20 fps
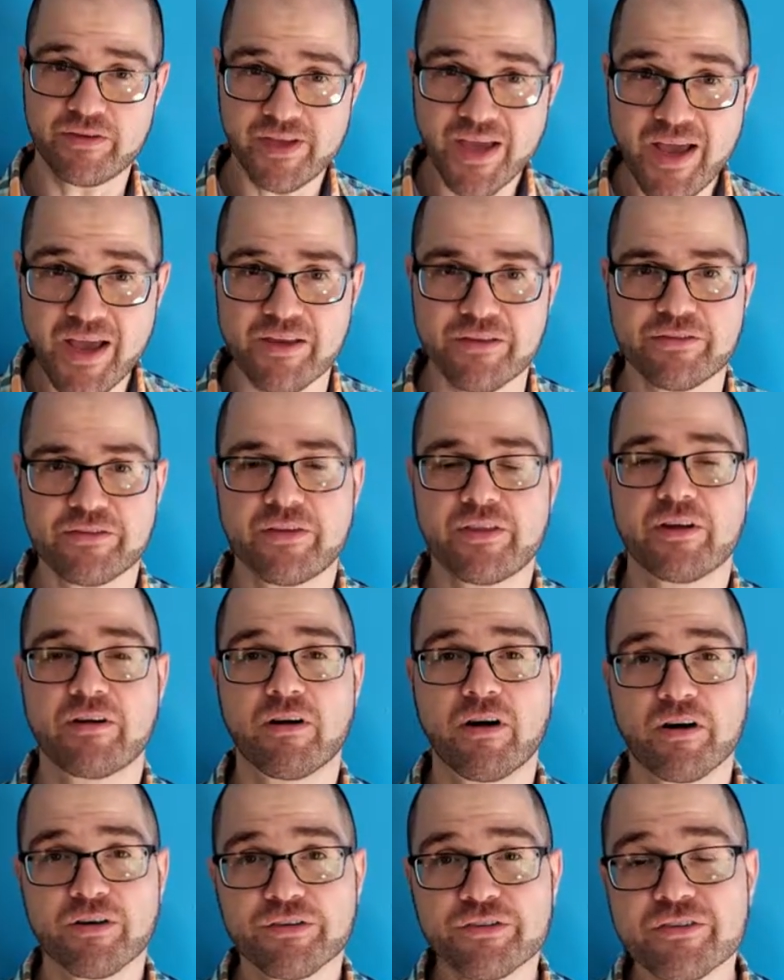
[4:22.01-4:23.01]
Yes, there
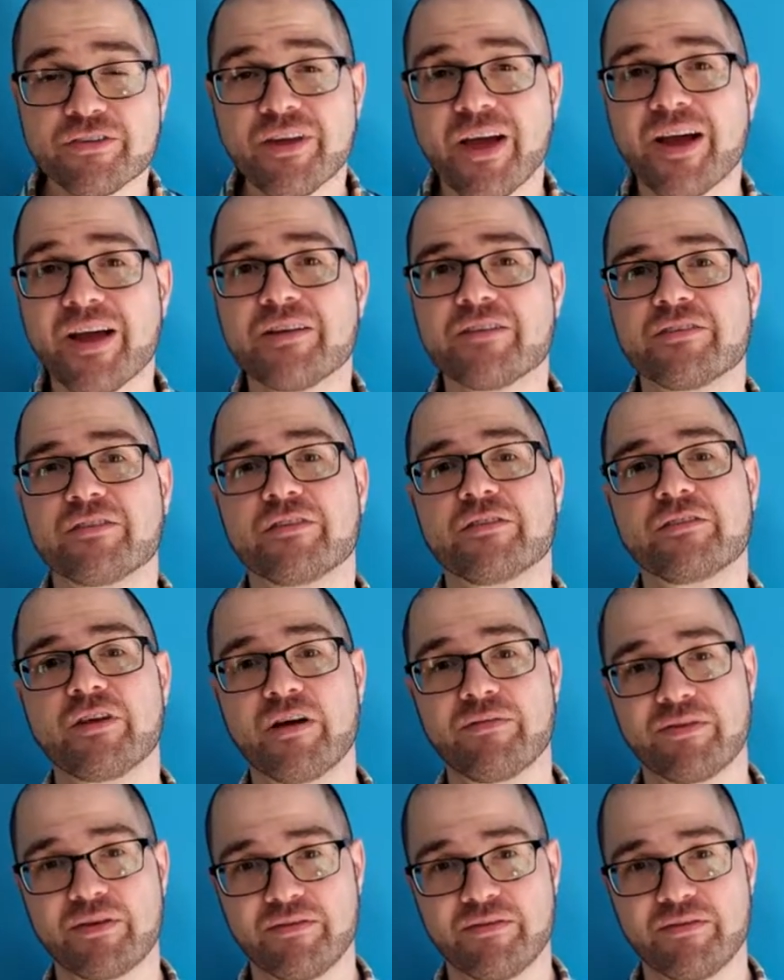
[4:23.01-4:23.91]
are sizes of